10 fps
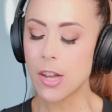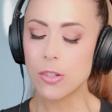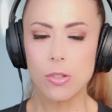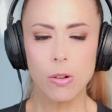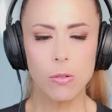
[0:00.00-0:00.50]

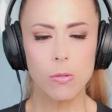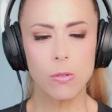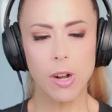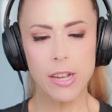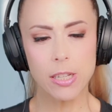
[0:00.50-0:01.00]

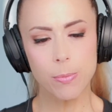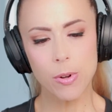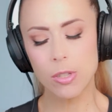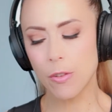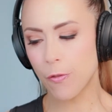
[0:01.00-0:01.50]
So I
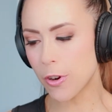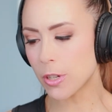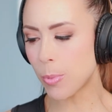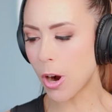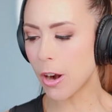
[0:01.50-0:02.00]
suppose the
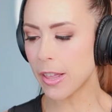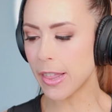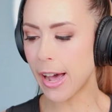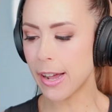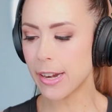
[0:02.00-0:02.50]
first part of
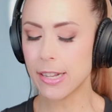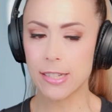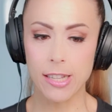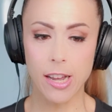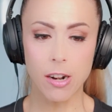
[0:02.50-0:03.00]
that
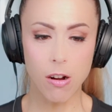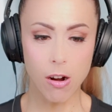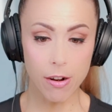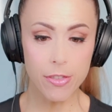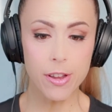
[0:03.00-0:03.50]
is that
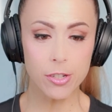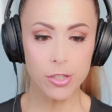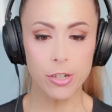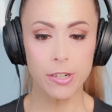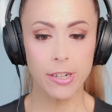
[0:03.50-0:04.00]
are there
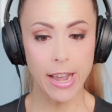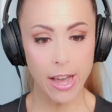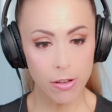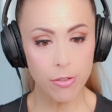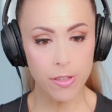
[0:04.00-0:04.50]
certain
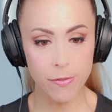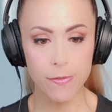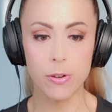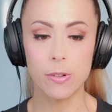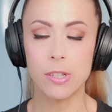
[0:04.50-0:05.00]
healthy
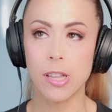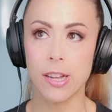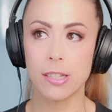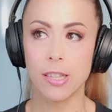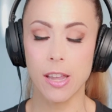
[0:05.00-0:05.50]
foods,
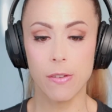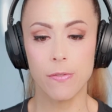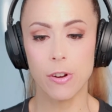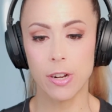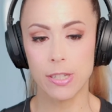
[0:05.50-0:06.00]
like say,
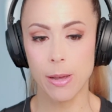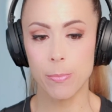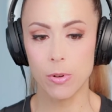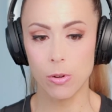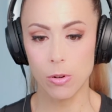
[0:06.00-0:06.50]
for
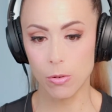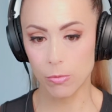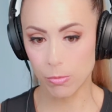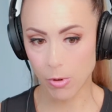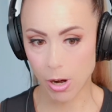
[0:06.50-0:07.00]
example,
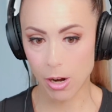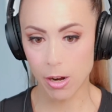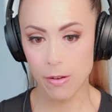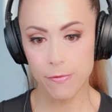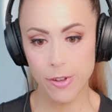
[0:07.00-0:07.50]

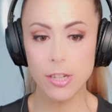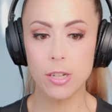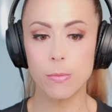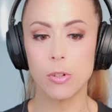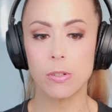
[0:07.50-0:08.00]
raw
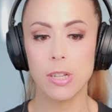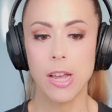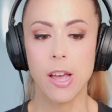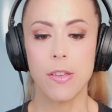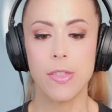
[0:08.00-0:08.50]
vegetables,
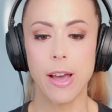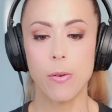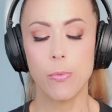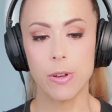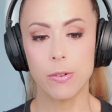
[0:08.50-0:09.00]

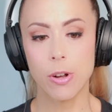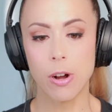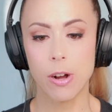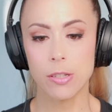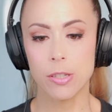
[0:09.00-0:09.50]
that will
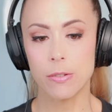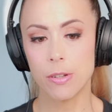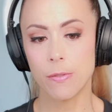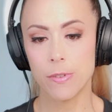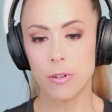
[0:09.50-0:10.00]
cause you
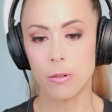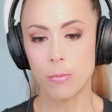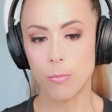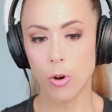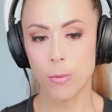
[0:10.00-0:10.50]
to
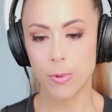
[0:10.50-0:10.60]
feel more